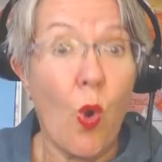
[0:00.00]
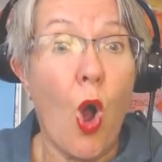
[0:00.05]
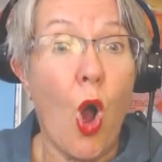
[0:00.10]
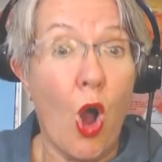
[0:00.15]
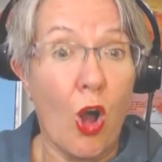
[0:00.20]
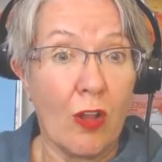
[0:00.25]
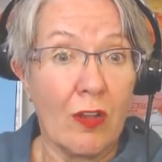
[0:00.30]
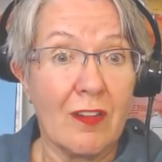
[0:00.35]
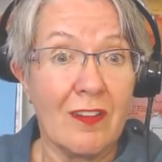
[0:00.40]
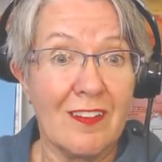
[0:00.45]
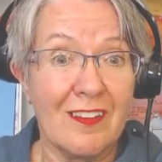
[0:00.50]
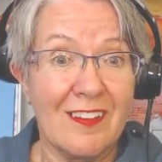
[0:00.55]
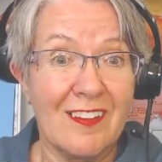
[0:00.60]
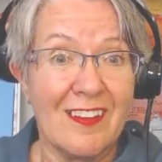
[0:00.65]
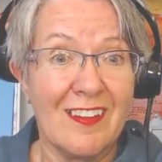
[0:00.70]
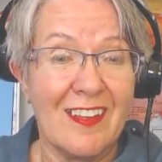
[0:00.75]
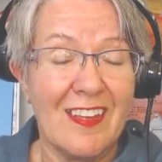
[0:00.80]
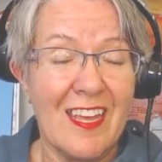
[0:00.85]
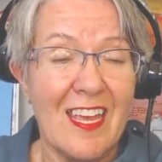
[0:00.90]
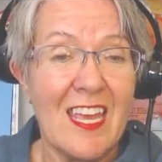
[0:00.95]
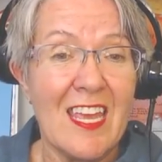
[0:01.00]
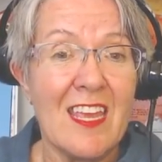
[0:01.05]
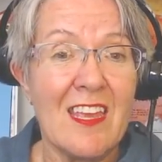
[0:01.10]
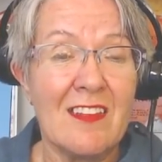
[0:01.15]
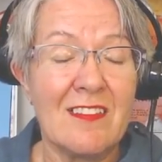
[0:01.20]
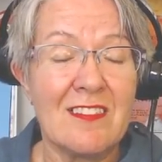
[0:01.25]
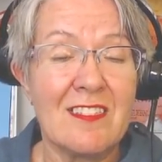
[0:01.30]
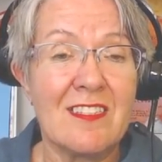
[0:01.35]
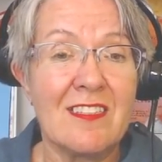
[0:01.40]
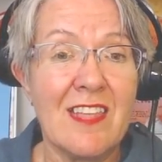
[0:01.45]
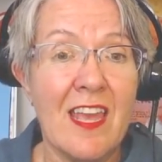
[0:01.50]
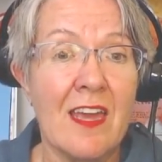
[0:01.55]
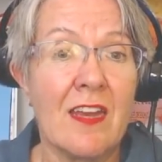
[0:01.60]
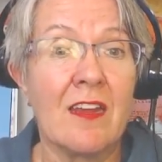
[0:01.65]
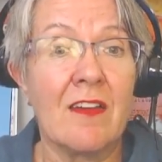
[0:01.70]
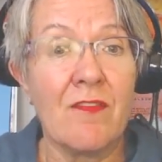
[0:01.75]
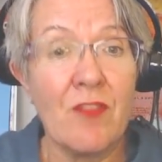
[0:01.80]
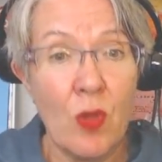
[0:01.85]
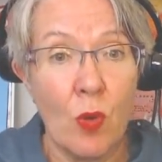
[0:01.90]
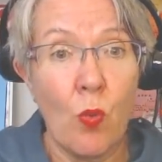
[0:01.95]
wall
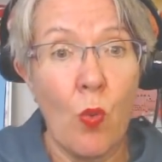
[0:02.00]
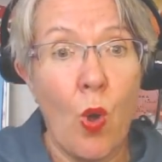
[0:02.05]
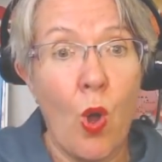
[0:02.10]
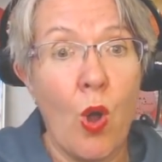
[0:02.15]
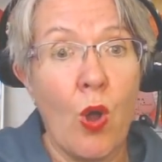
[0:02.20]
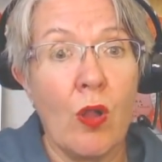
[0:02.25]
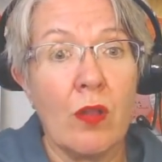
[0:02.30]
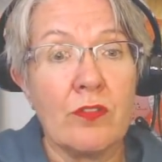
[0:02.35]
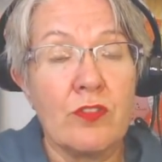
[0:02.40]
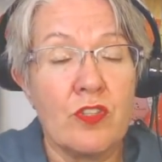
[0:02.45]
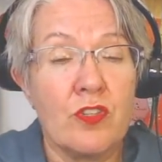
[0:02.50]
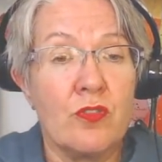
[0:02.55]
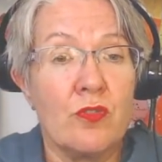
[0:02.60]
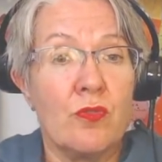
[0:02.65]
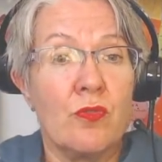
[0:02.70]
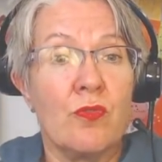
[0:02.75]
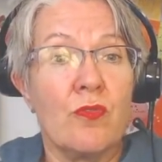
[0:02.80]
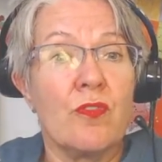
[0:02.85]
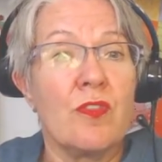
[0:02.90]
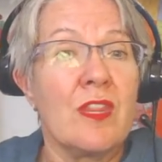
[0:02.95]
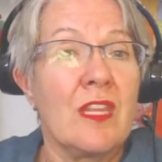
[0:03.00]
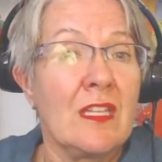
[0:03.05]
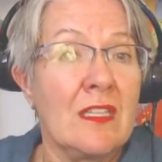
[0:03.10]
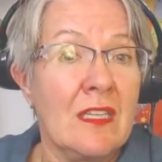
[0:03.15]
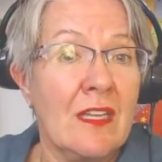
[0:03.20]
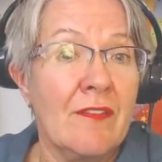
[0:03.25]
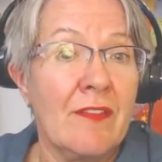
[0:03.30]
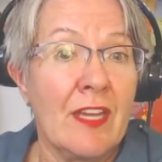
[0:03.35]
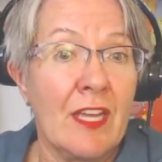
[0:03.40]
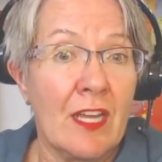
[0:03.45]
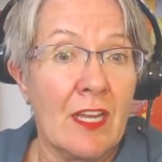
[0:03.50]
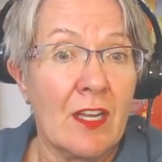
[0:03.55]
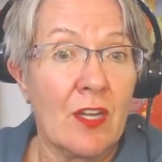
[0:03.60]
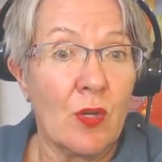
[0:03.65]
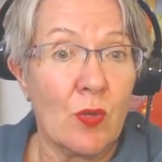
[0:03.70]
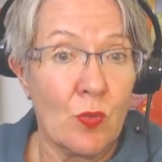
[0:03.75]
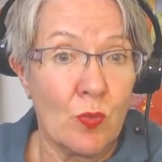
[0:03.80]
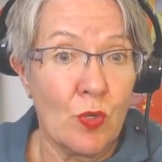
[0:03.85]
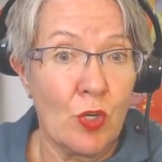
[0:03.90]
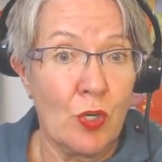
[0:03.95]
instead of the wall to the living
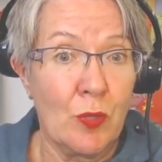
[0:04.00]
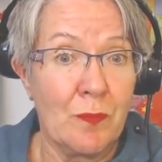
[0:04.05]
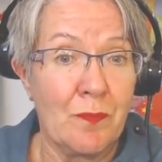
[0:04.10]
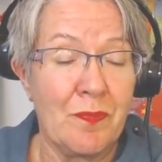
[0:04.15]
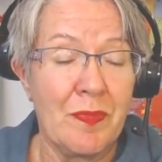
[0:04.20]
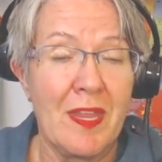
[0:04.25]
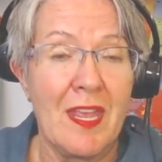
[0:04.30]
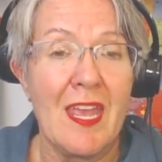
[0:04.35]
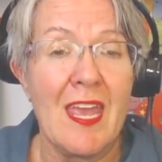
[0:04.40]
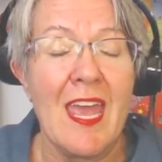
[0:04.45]
room.